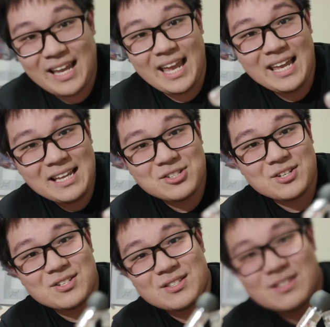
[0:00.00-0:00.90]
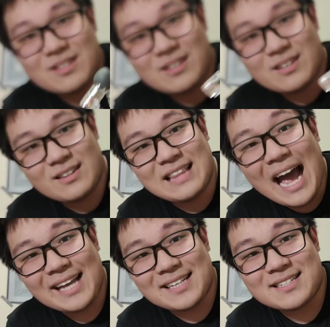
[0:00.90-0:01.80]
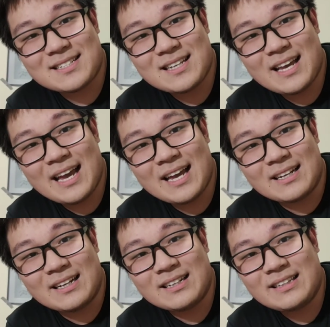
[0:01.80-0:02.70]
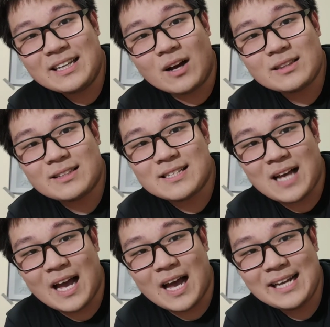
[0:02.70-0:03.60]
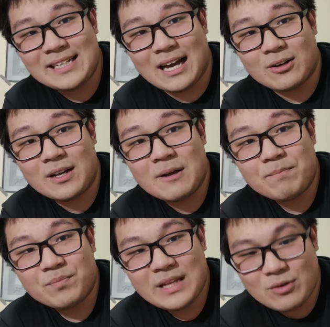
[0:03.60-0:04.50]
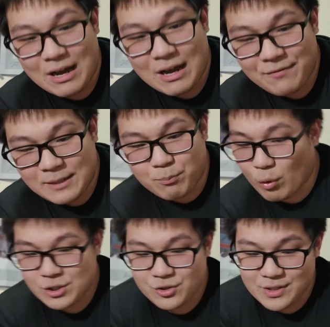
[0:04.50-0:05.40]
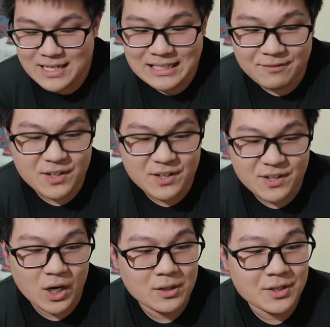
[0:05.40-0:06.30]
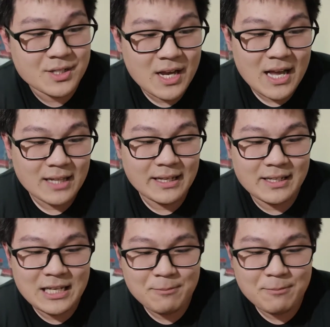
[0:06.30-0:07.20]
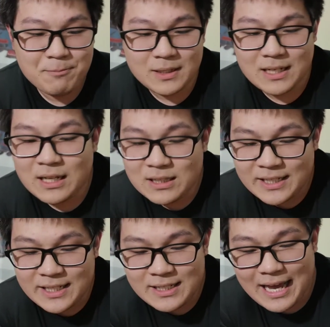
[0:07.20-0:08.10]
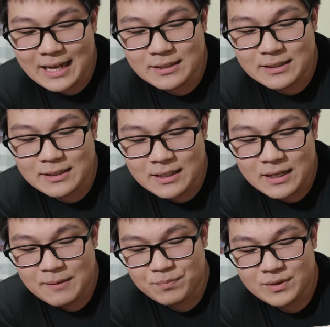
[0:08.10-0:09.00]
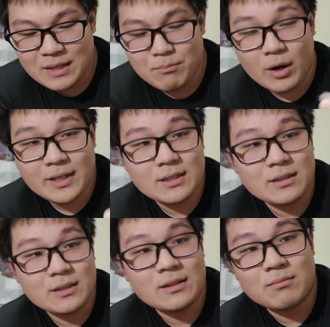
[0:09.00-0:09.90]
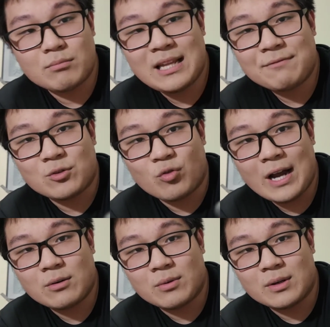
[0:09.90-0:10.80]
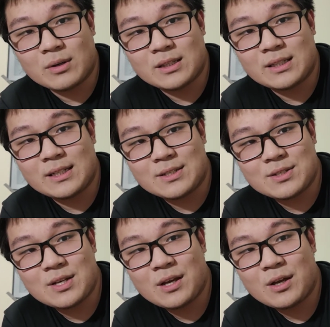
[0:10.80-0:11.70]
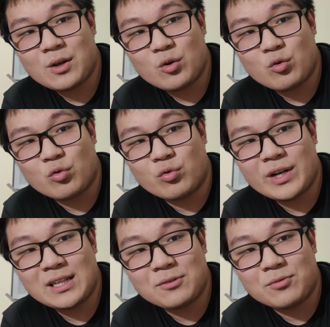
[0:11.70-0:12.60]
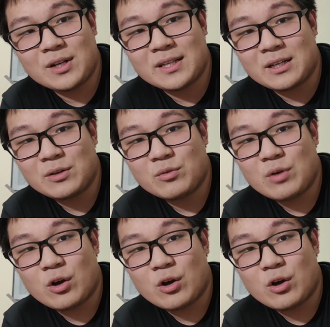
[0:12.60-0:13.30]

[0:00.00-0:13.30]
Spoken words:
It is just nice, and they got the design down. They don't have any boisterous kind of colors. They keep it clean, and they mark left and right with these really, really